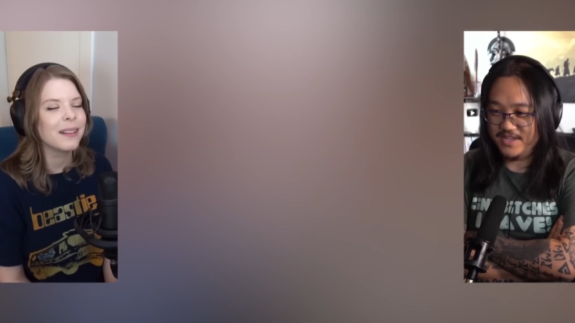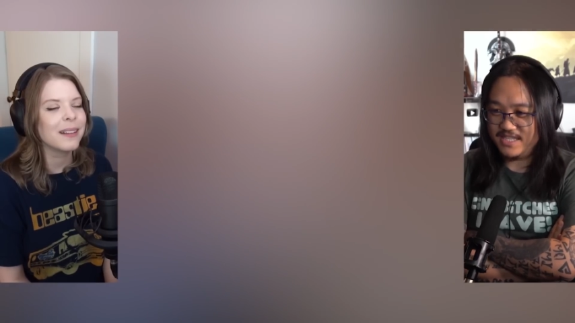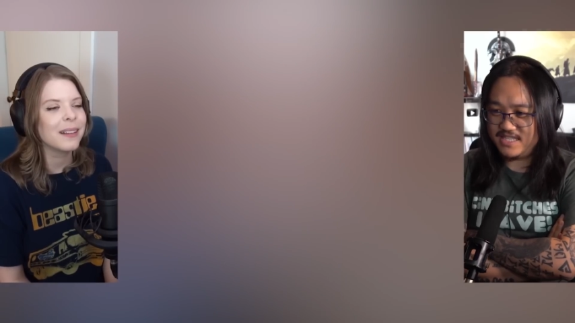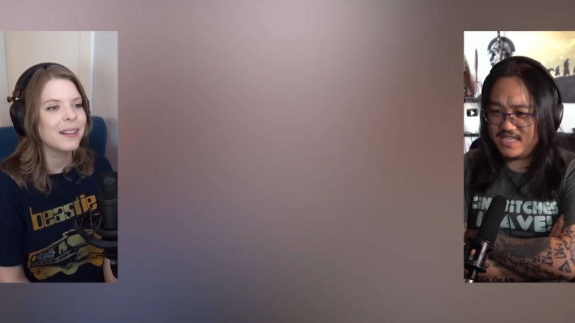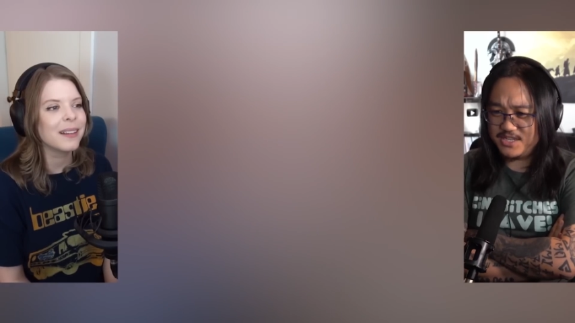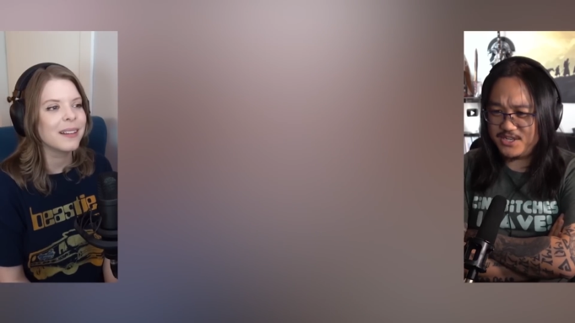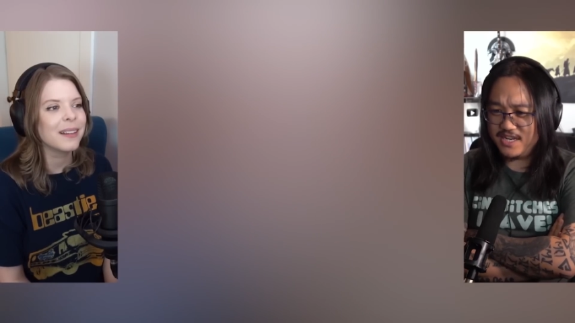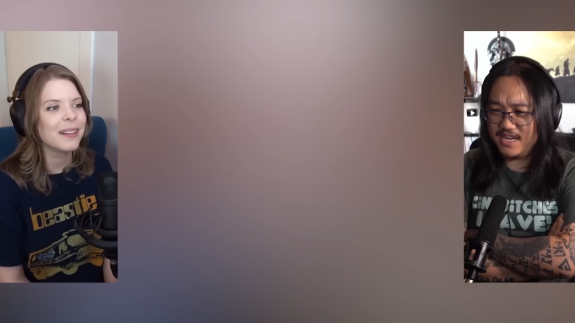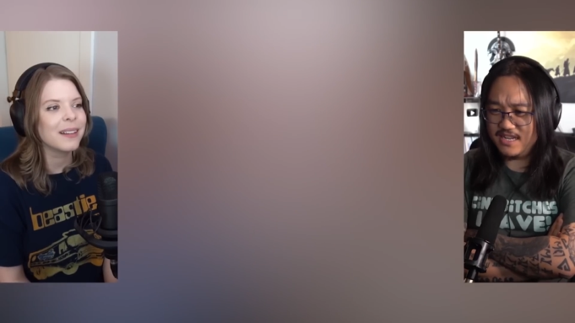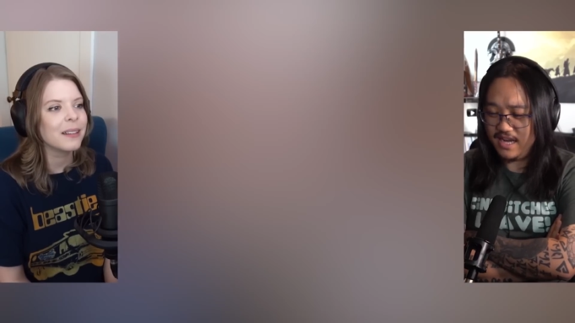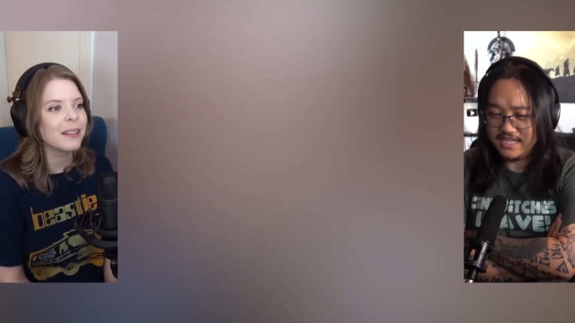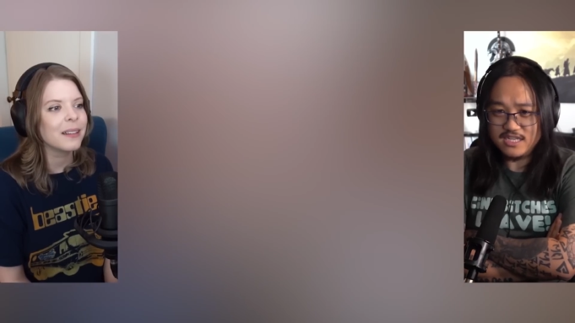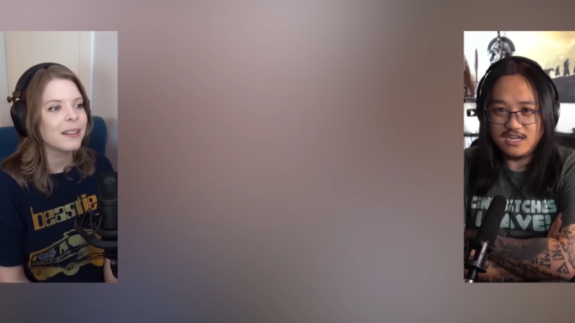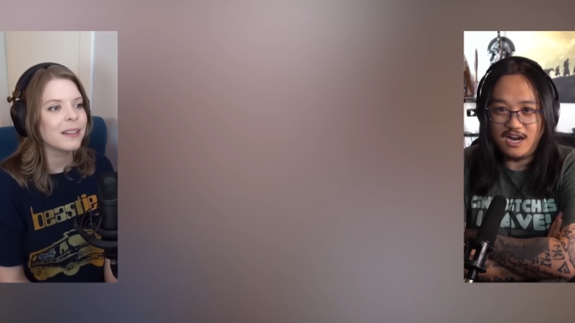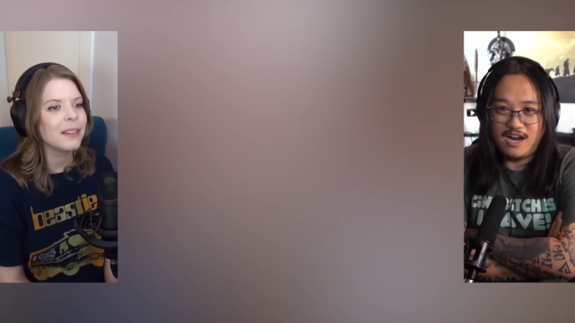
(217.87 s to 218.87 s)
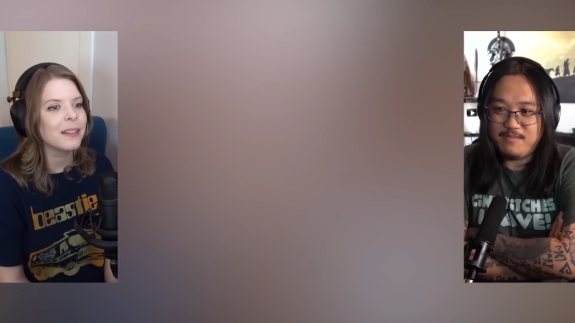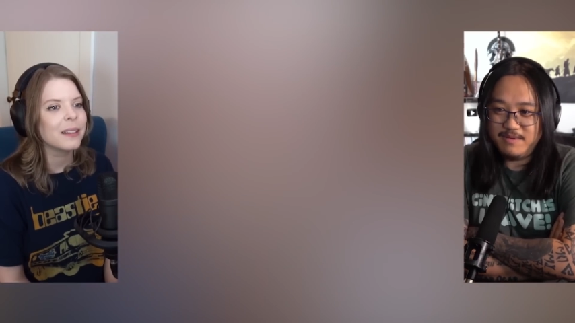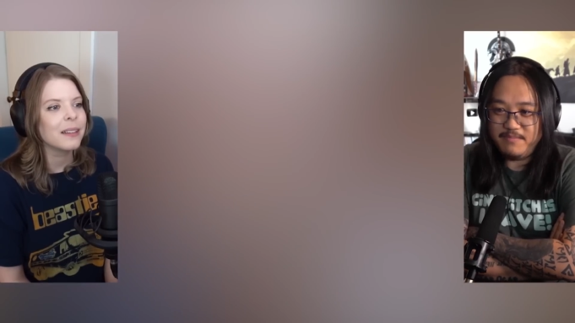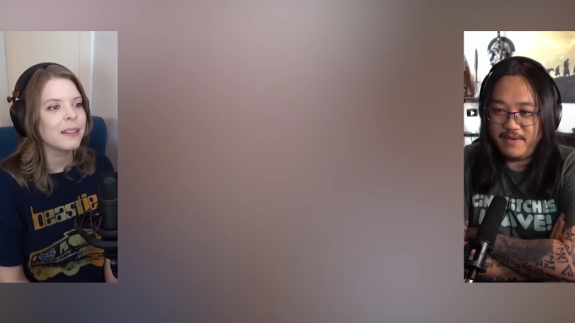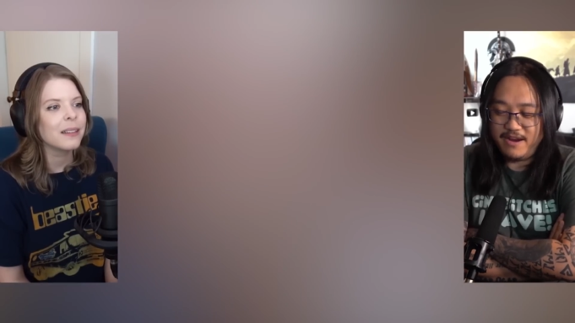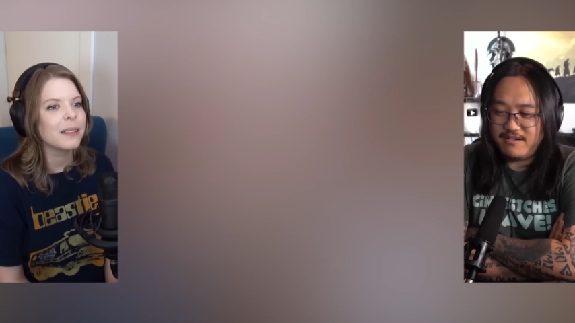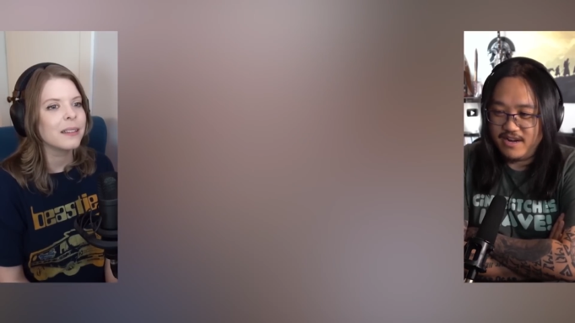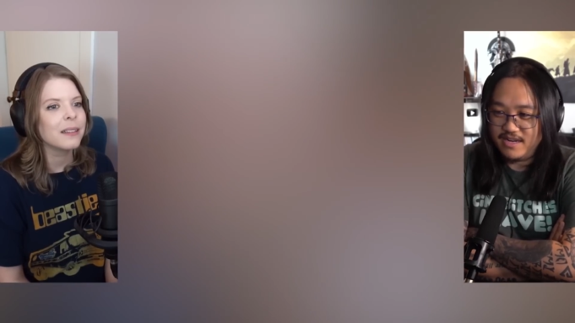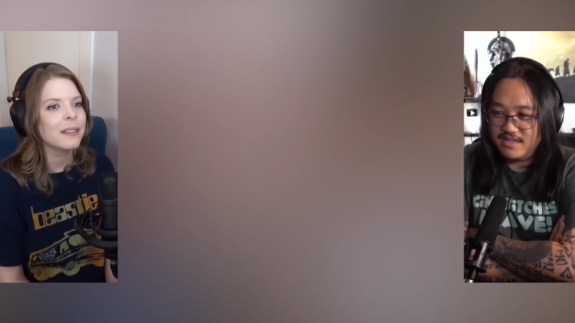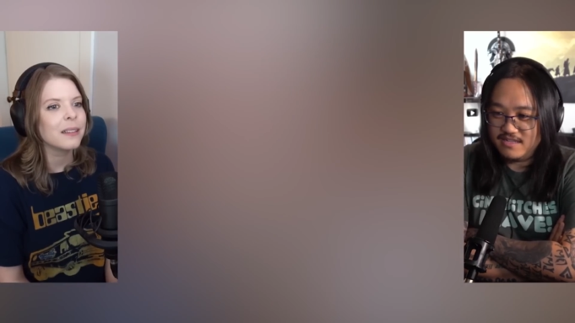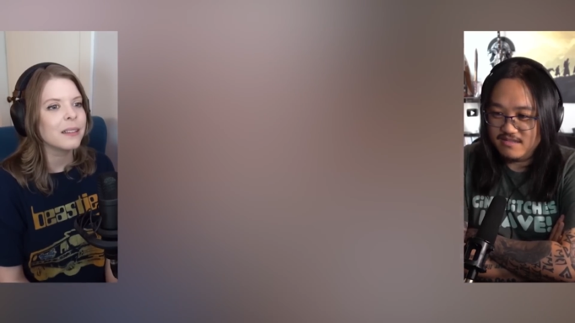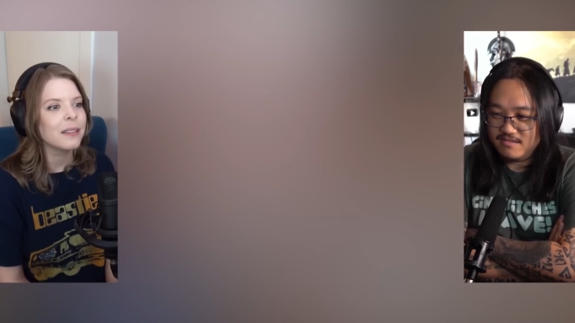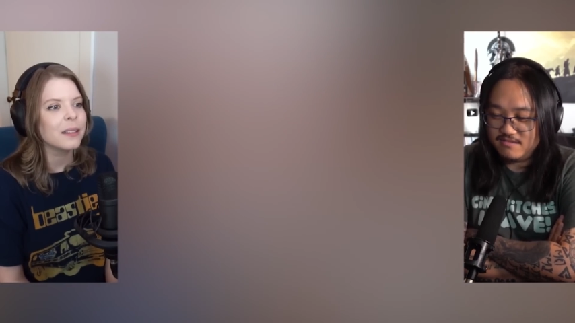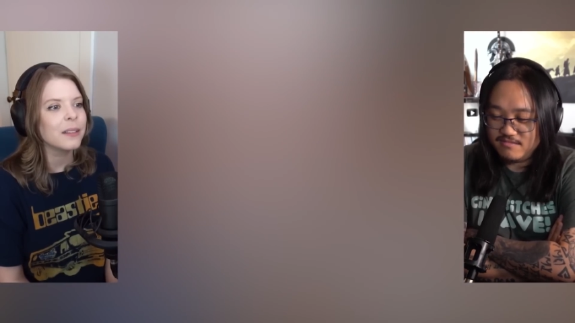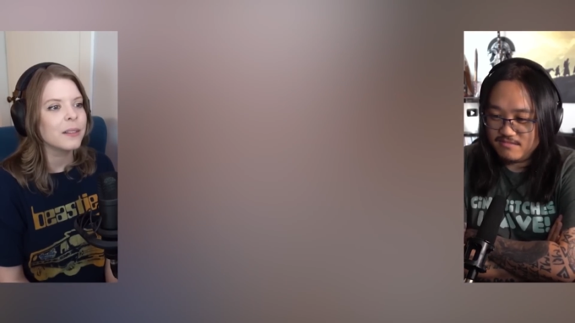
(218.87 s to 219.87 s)
Speaker 1: it's such an uncommon pairing
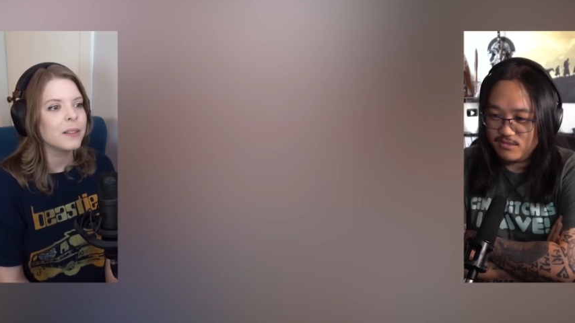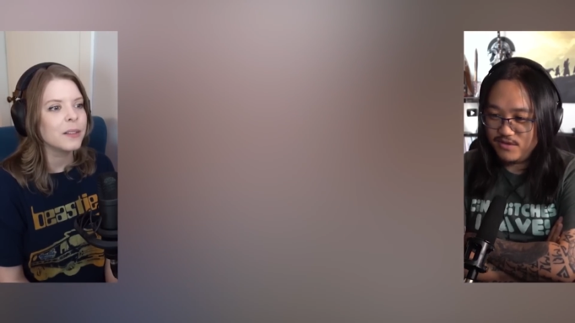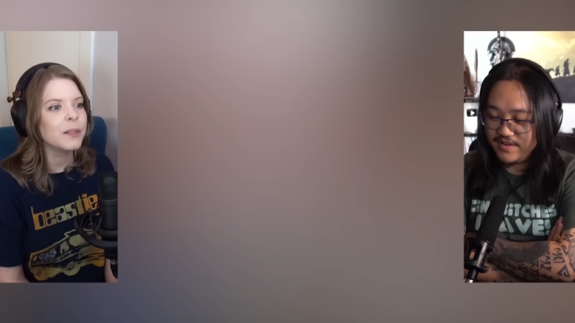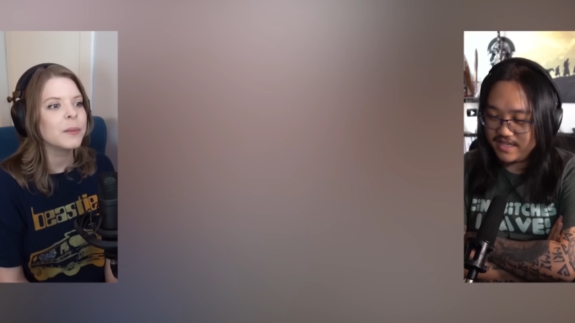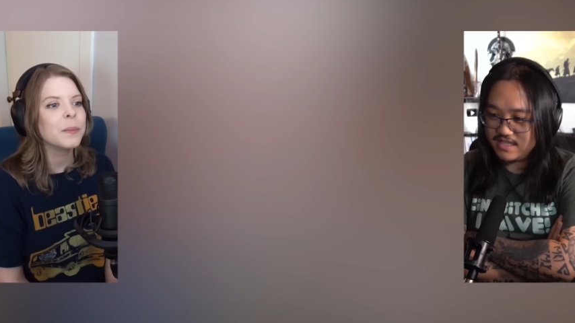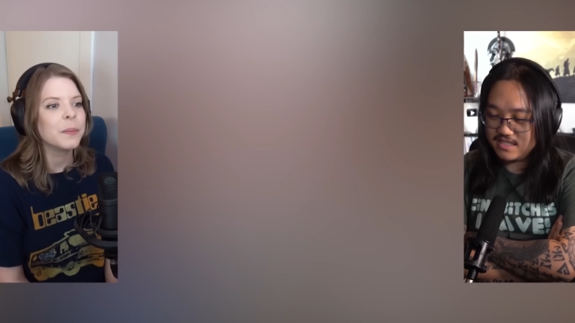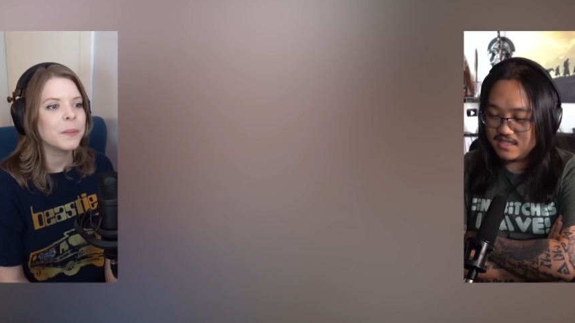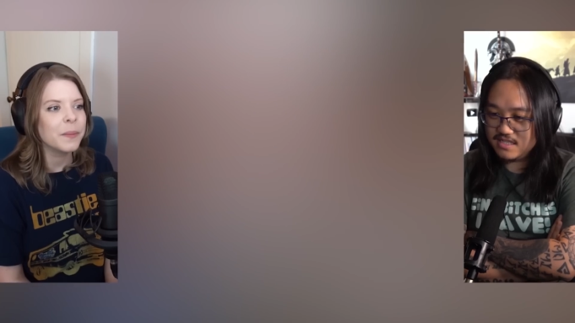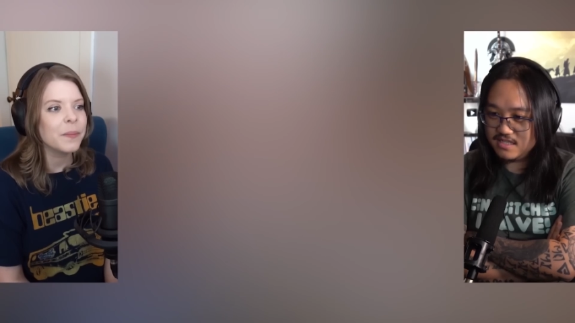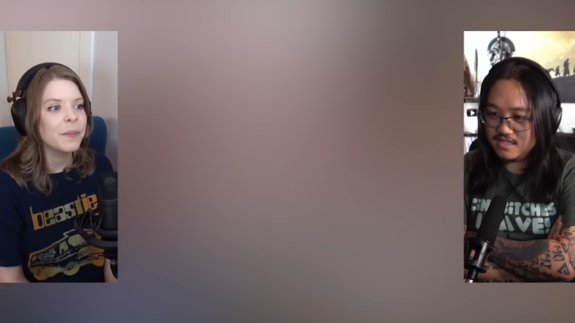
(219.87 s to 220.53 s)
on movies.